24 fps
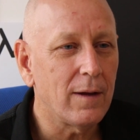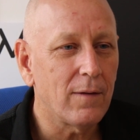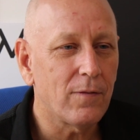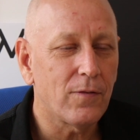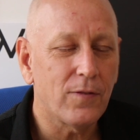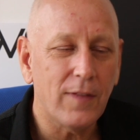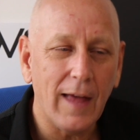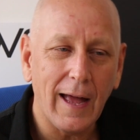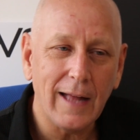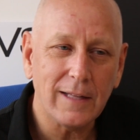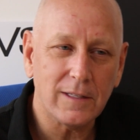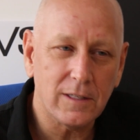
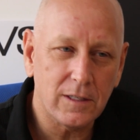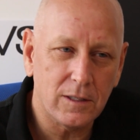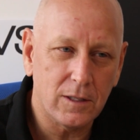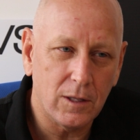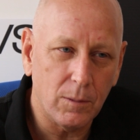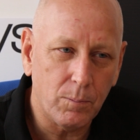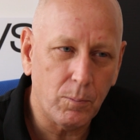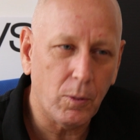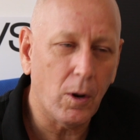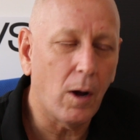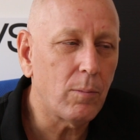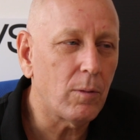if that's
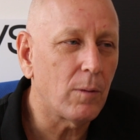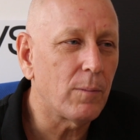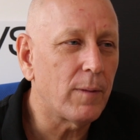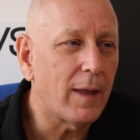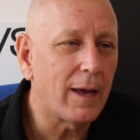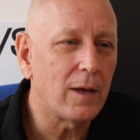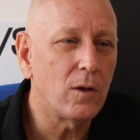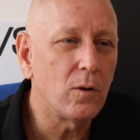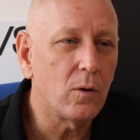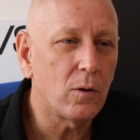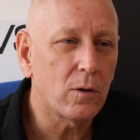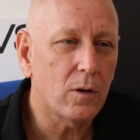the problem
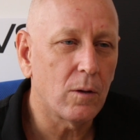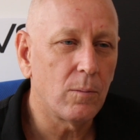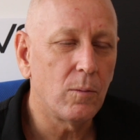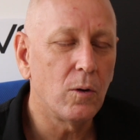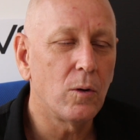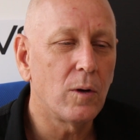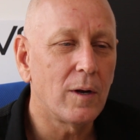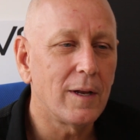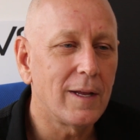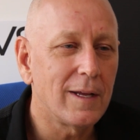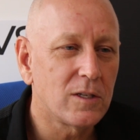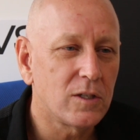that your
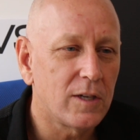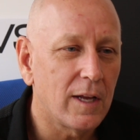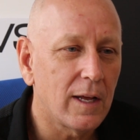community is